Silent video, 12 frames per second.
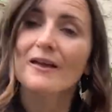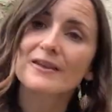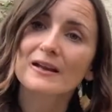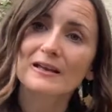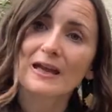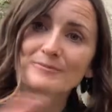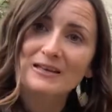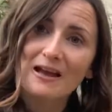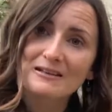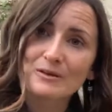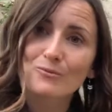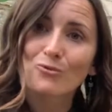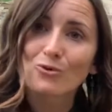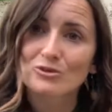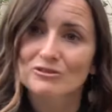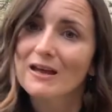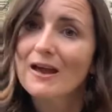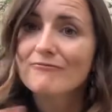And then I kept adding
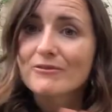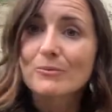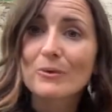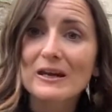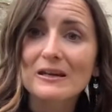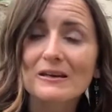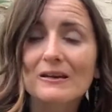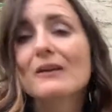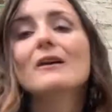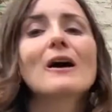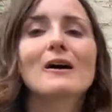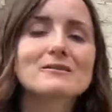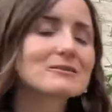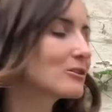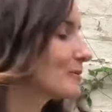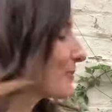water every week until